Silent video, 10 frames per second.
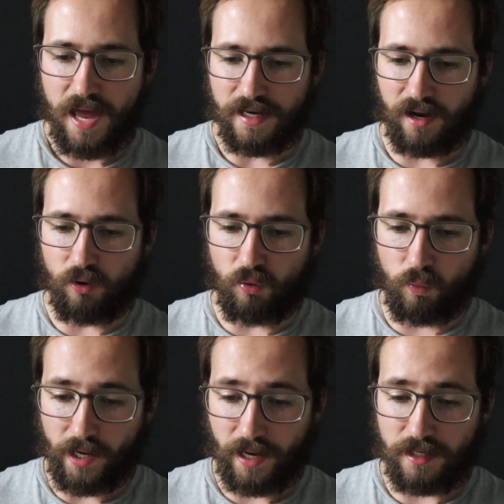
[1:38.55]
Now,
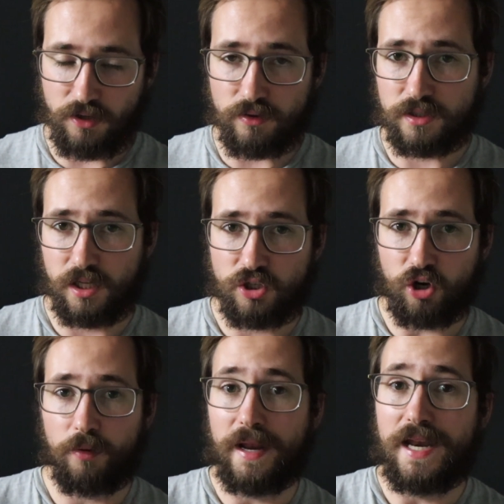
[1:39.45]
when I use the
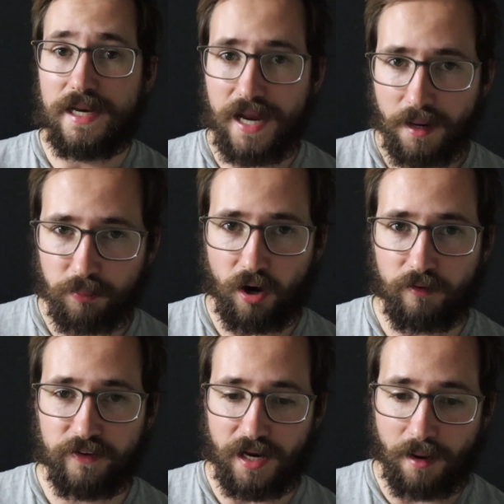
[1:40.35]
term net profit,